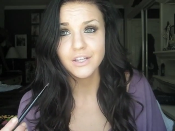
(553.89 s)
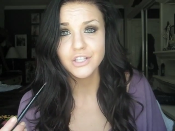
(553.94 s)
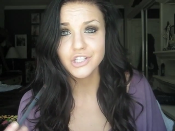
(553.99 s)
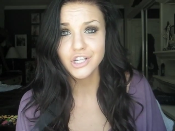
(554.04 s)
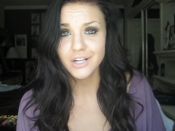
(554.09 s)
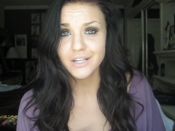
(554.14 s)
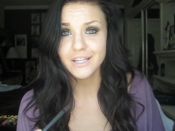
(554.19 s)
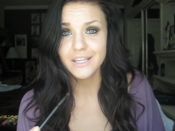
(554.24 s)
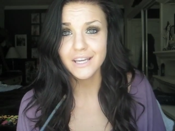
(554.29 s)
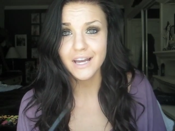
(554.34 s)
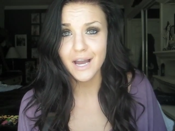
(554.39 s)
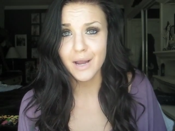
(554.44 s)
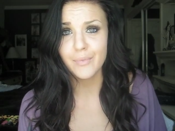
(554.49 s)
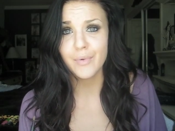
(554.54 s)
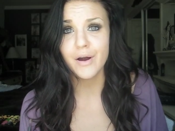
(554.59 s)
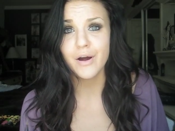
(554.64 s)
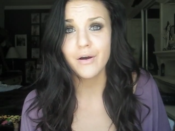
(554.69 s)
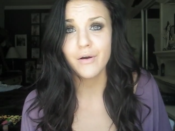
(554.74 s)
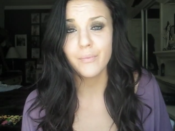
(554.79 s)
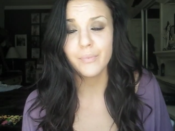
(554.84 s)
chunky
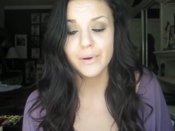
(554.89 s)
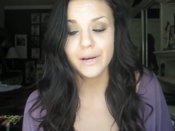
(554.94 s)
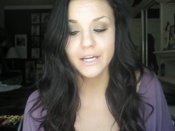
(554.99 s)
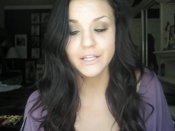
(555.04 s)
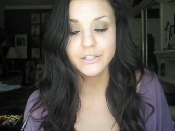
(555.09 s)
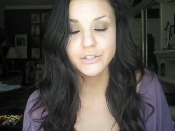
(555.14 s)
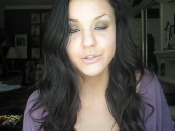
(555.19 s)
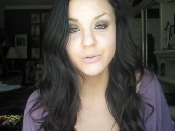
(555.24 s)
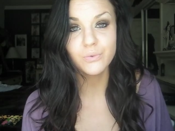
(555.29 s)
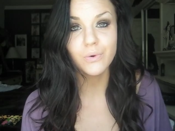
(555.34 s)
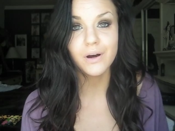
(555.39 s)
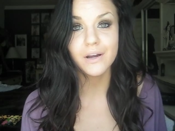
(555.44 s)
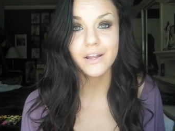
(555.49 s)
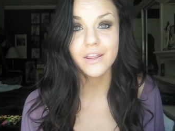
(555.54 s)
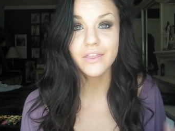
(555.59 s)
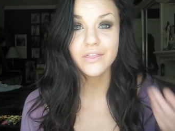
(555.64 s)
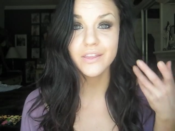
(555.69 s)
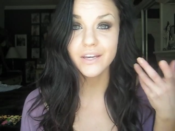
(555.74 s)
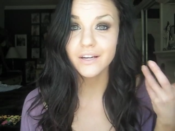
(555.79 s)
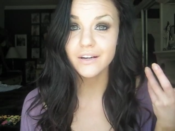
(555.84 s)
eyebrow, but I do want
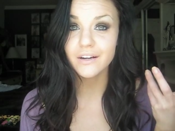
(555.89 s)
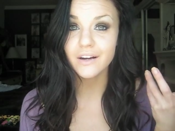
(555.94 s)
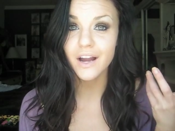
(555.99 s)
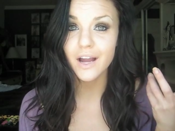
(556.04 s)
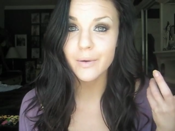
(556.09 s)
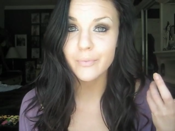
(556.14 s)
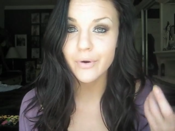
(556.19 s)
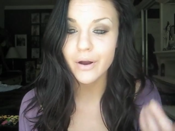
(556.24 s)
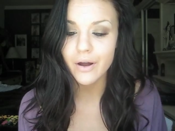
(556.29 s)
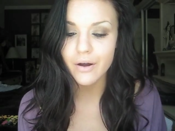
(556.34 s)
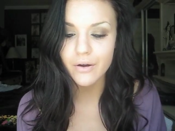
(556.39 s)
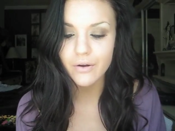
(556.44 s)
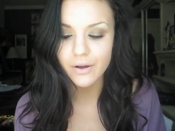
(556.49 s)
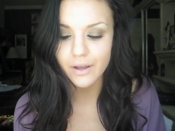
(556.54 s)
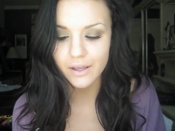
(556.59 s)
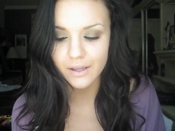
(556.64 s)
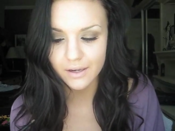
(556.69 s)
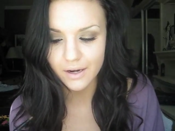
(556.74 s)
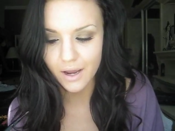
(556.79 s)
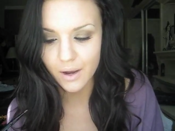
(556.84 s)
a thicker eyebrow,
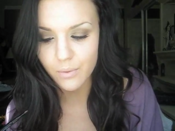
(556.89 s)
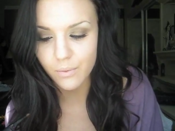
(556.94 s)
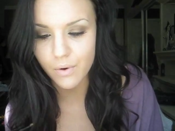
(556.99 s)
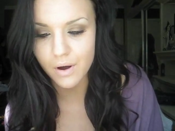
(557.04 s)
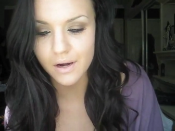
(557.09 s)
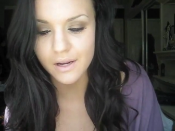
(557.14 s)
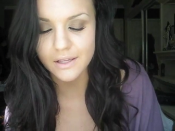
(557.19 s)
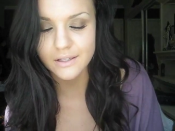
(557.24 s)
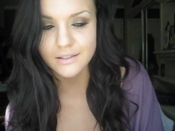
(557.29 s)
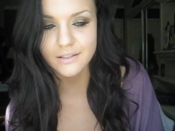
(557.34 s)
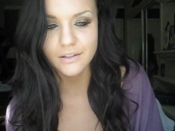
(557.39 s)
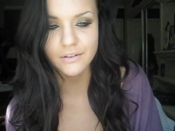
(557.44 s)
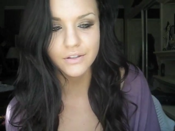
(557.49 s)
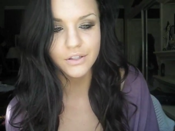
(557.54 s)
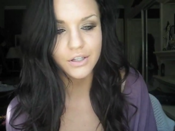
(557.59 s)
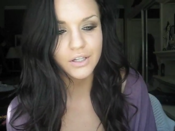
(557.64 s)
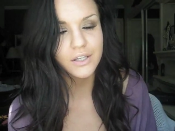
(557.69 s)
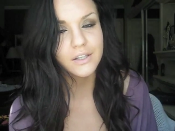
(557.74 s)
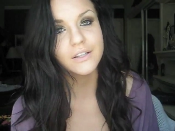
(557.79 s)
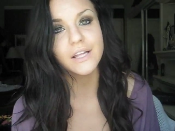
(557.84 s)
and I want it to
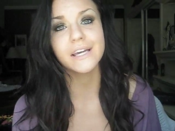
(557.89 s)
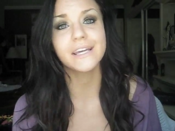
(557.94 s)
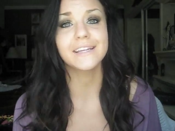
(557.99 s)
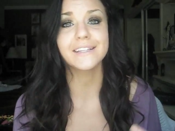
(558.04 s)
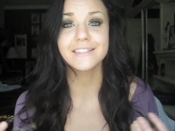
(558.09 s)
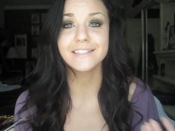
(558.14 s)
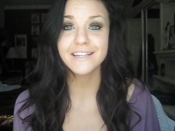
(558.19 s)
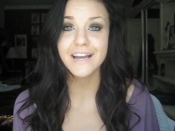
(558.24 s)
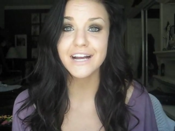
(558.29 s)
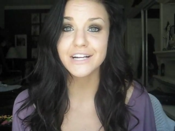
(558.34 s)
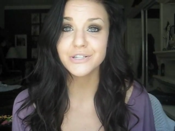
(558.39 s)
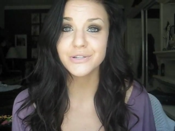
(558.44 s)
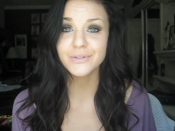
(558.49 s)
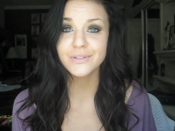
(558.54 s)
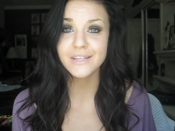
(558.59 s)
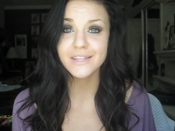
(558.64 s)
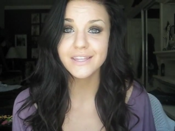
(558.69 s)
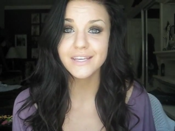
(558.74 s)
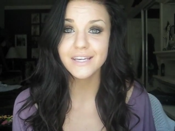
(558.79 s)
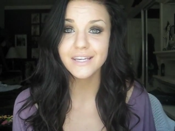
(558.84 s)
look like it's
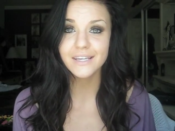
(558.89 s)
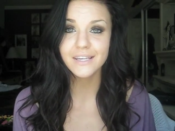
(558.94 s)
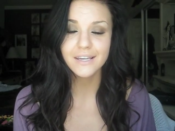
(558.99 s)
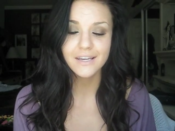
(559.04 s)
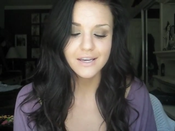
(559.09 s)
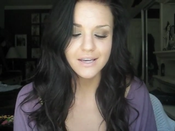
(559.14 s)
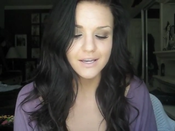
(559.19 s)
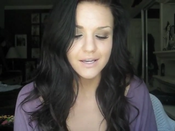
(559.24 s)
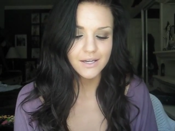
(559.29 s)
naturally thick.